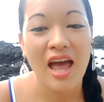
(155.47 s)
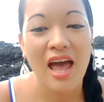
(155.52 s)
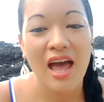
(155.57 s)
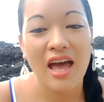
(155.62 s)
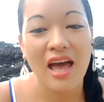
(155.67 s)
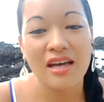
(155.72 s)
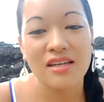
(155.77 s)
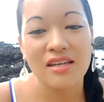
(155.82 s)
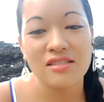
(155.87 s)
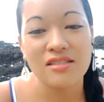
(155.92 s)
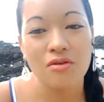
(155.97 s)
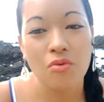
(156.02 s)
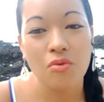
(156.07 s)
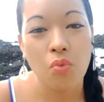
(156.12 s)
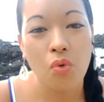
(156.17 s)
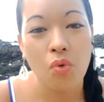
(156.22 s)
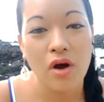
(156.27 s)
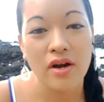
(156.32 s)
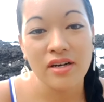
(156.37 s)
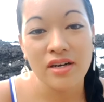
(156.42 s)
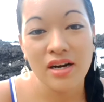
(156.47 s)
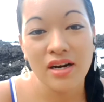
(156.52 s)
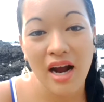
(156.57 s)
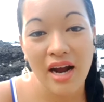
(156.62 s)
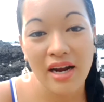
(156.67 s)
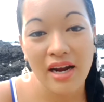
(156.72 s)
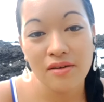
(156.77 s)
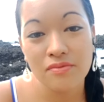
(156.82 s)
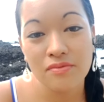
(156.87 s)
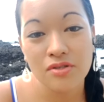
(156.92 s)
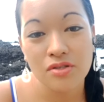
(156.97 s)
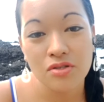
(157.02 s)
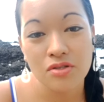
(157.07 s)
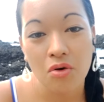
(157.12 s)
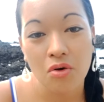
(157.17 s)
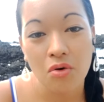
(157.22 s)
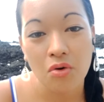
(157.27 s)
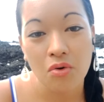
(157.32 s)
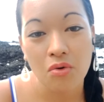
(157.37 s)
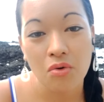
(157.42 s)
And one kind of
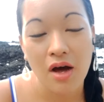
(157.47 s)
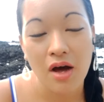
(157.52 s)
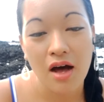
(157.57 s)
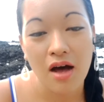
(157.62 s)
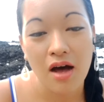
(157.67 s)
soul